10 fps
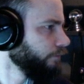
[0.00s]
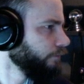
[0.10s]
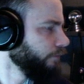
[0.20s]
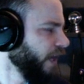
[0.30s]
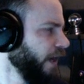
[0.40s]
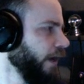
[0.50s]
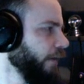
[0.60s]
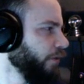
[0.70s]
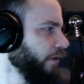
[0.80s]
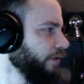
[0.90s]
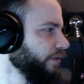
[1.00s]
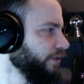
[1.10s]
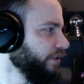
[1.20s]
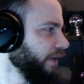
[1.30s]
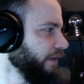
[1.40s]
Uh, I probably should
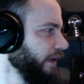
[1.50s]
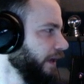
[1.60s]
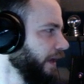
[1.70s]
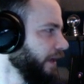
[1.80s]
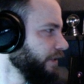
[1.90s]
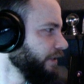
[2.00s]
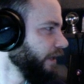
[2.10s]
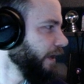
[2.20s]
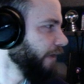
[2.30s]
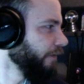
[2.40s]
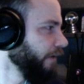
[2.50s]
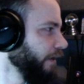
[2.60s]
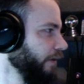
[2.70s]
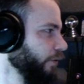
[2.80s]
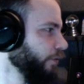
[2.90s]
check that I actually have a
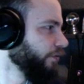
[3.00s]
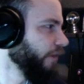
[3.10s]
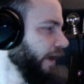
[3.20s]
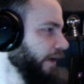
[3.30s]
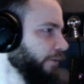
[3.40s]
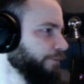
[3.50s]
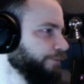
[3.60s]
news item